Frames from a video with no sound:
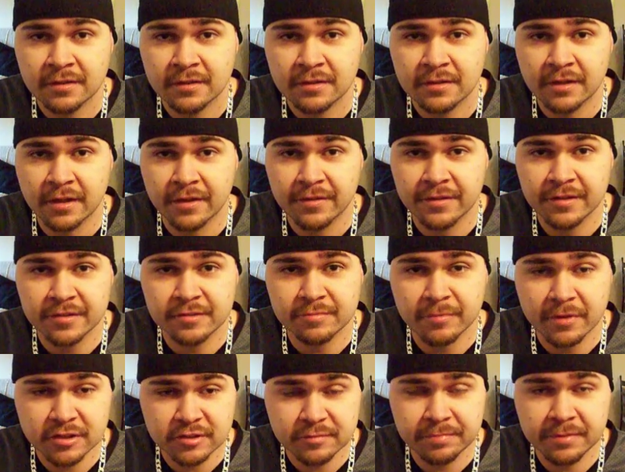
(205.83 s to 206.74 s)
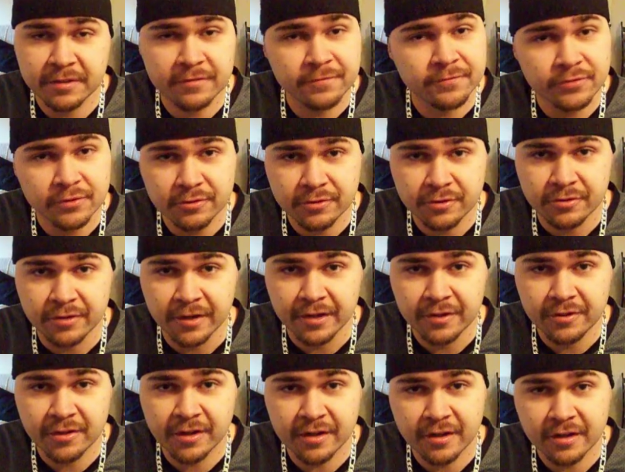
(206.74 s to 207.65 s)
Now, this must be food grade.
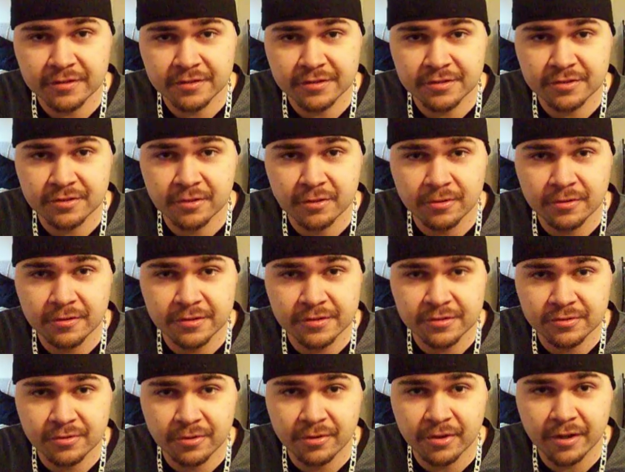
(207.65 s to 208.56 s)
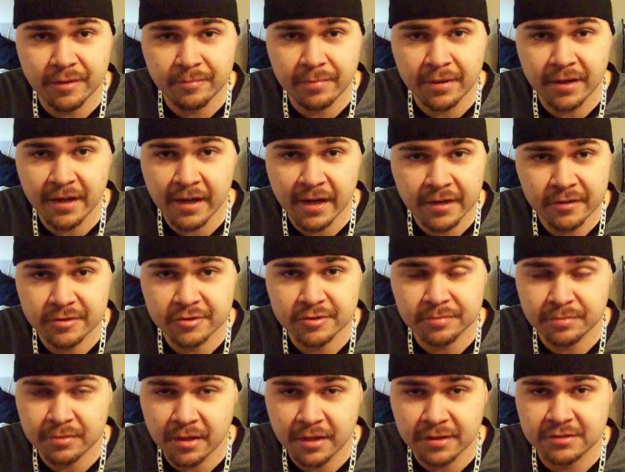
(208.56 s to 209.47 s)
You cannot just go to the store and buy hydrogen
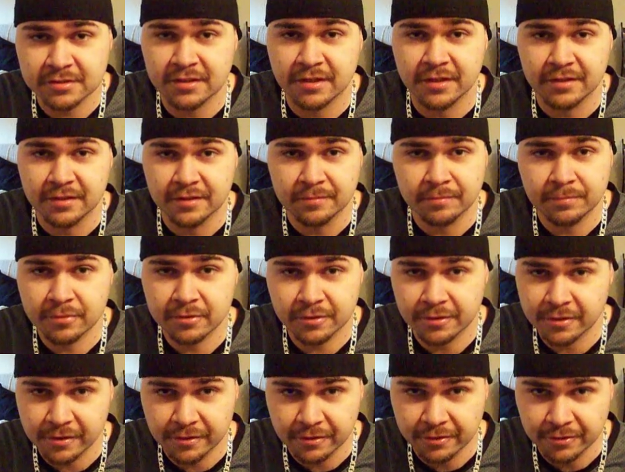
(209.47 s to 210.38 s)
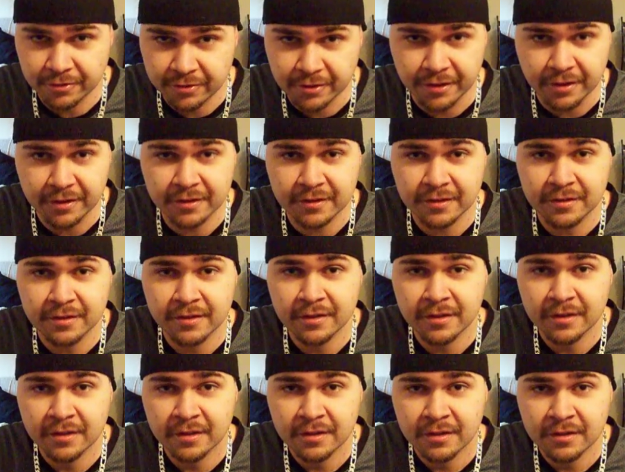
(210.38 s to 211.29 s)
peroxide and put it in your drink.
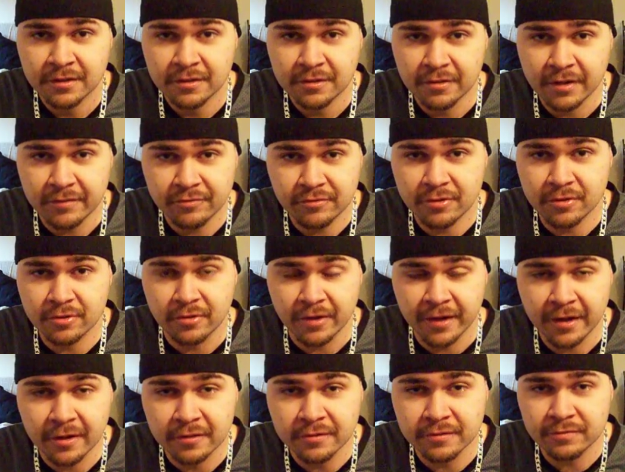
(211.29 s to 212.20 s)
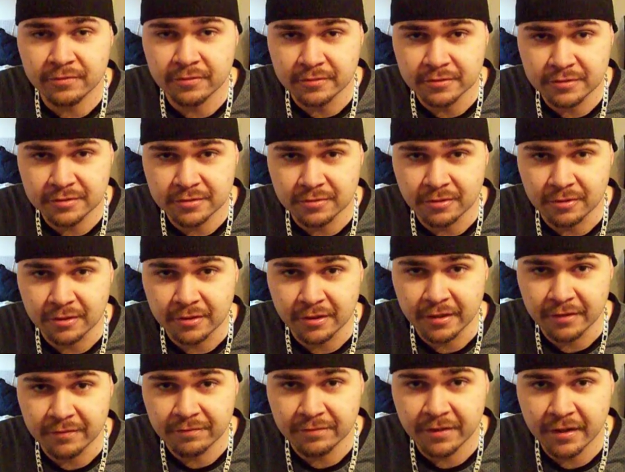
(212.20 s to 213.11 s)
You have to go to a health food store
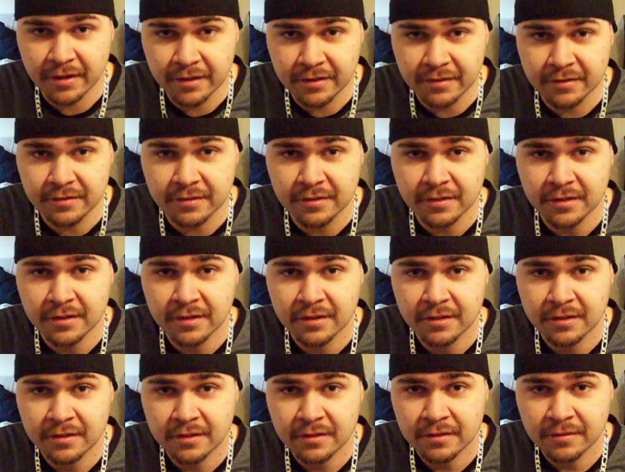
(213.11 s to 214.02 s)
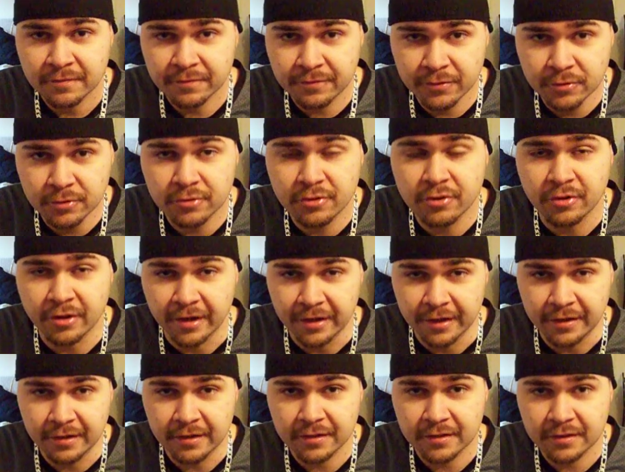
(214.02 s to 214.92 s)
and find food
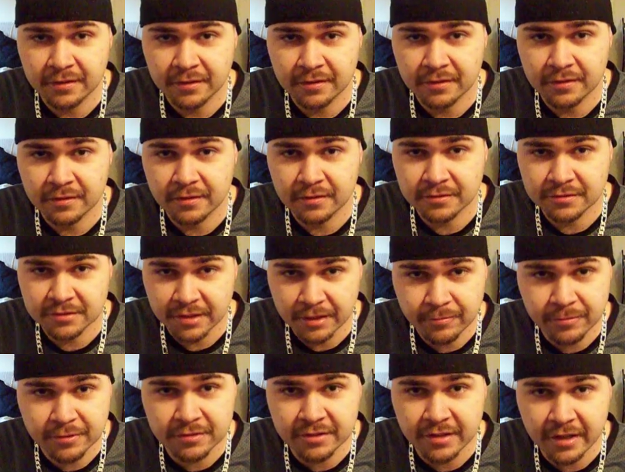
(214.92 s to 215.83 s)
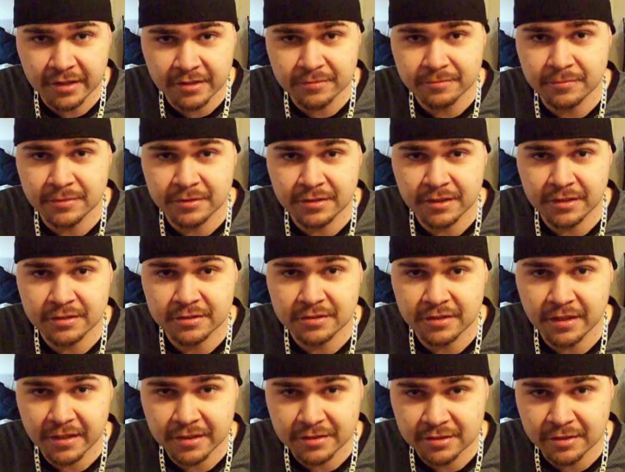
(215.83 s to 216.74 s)
grade. Same with
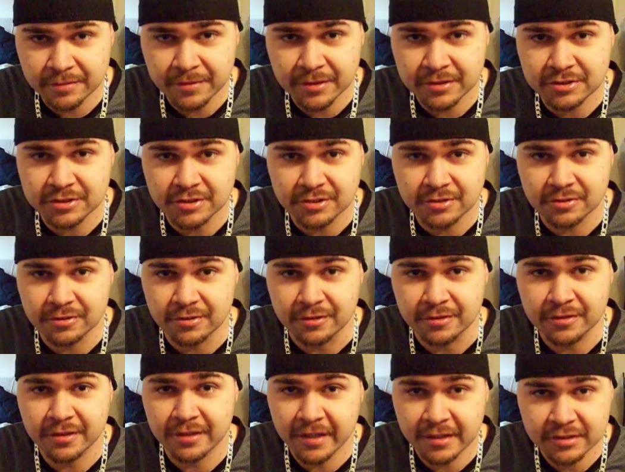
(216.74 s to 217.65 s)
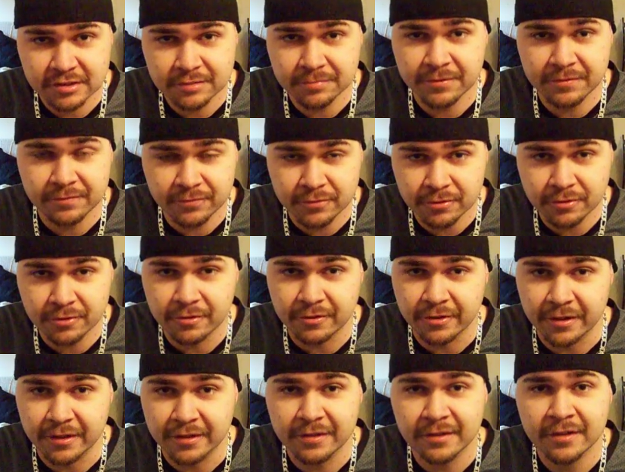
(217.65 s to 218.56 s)
diatomaceous earth. It has to be food
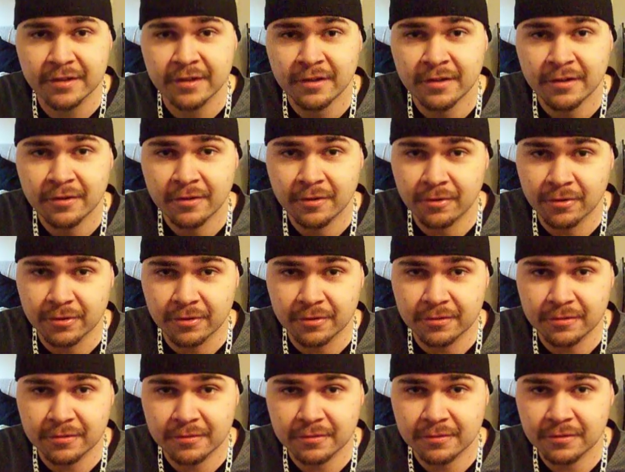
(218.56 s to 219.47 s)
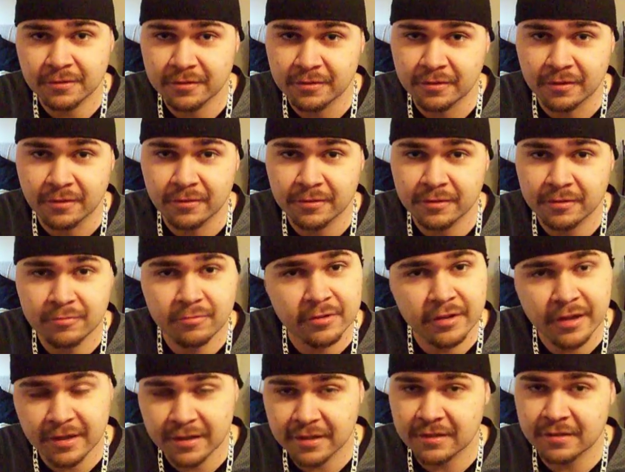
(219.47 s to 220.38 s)
grade, or you will
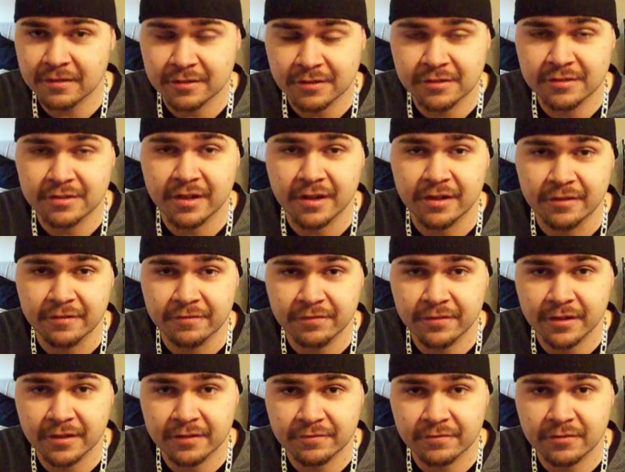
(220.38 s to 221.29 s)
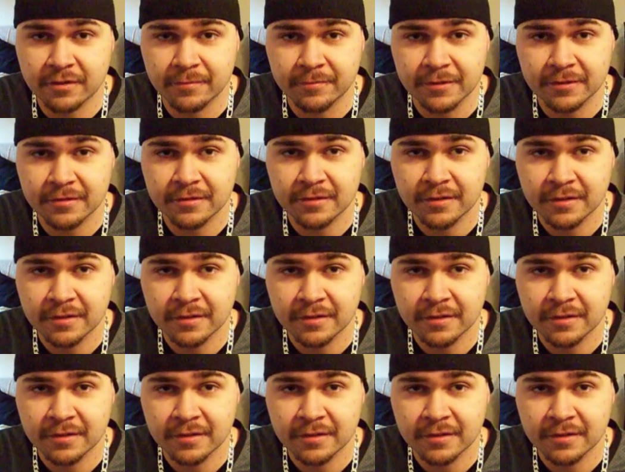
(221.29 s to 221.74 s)
not get the desired effect from it.